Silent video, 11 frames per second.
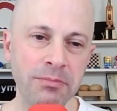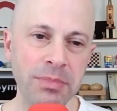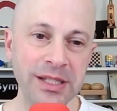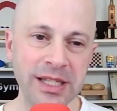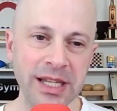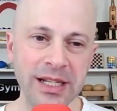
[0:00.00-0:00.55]

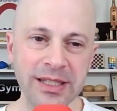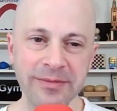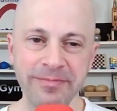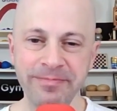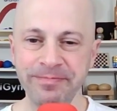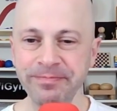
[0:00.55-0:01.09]
b6,
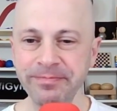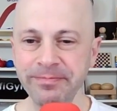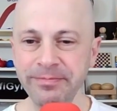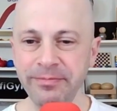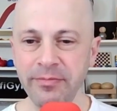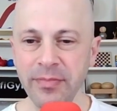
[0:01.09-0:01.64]

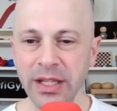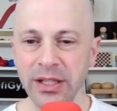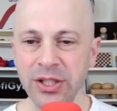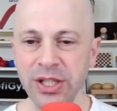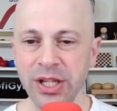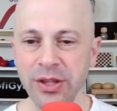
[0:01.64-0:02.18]

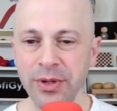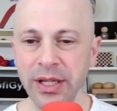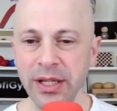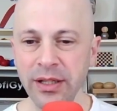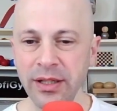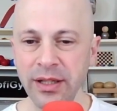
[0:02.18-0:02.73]

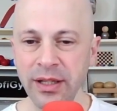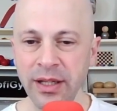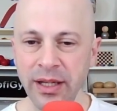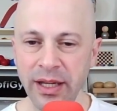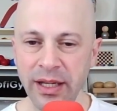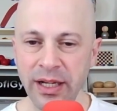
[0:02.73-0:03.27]
g3,
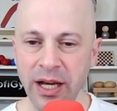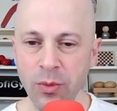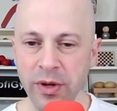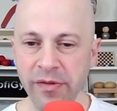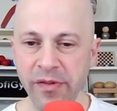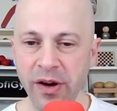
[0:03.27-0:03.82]
and now
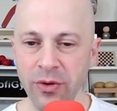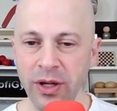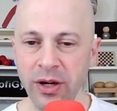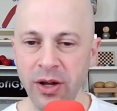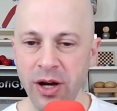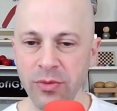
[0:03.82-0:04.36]
we follow
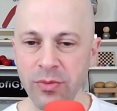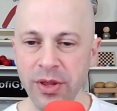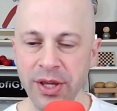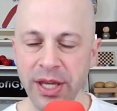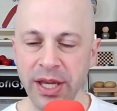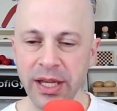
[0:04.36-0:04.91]
along with
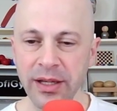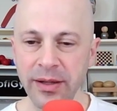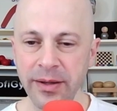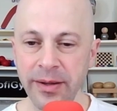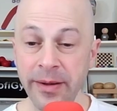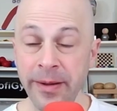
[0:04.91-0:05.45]
the king,
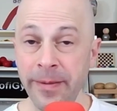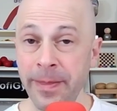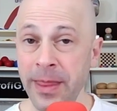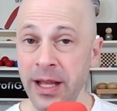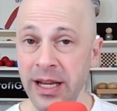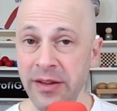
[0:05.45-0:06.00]

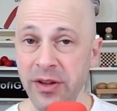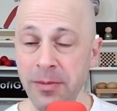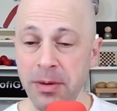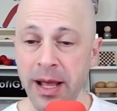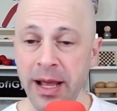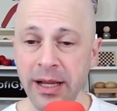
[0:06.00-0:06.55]
leaving
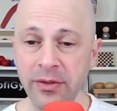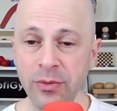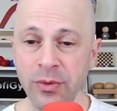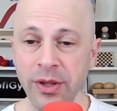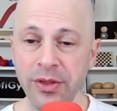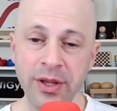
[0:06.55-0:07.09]
black
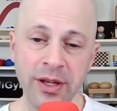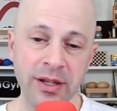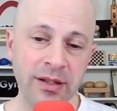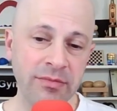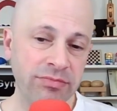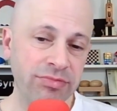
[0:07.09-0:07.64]
with
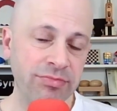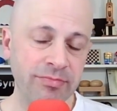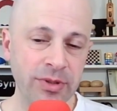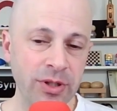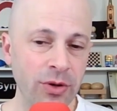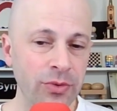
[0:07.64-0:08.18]

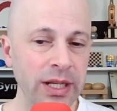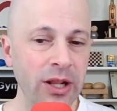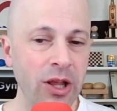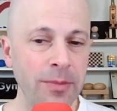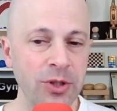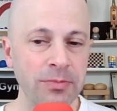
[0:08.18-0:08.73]
no real
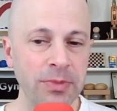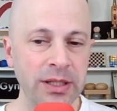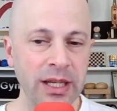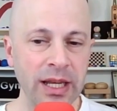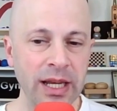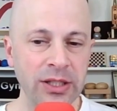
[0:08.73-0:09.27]
option but
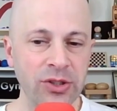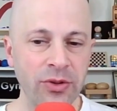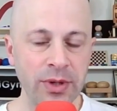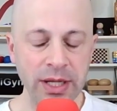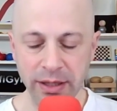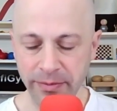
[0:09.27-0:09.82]
king
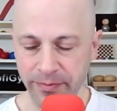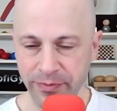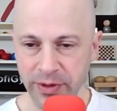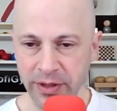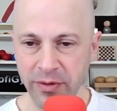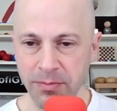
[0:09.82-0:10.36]
h3.
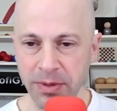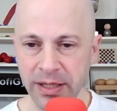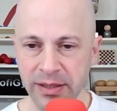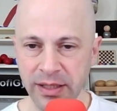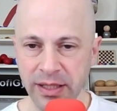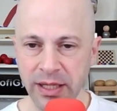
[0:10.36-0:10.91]
If he
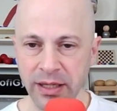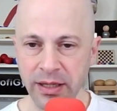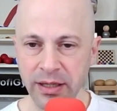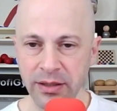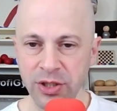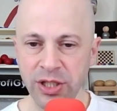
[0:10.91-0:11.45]
plays king
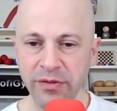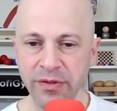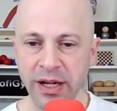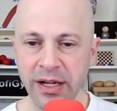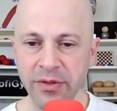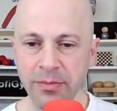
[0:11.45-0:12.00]

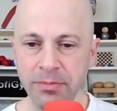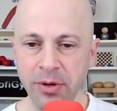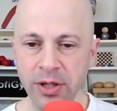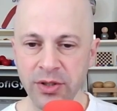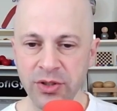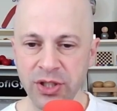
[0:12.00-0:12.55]
g5, the
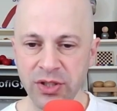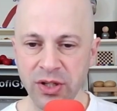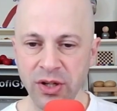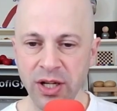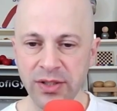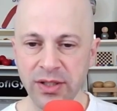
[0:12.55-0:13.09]
pawn is just
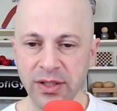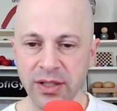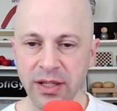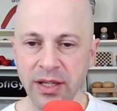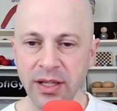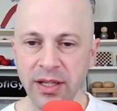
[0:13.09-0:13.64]
lost.
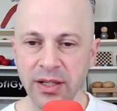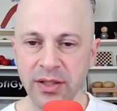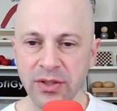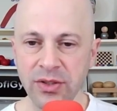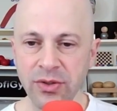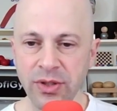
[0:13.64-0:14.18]

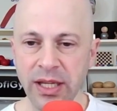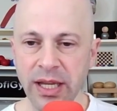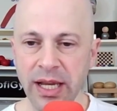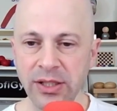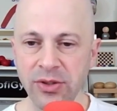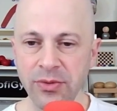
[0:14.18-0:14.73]
So king
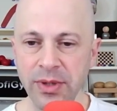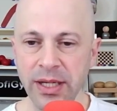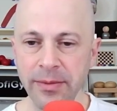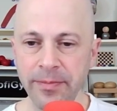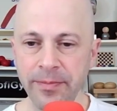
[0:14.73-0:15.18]
h3,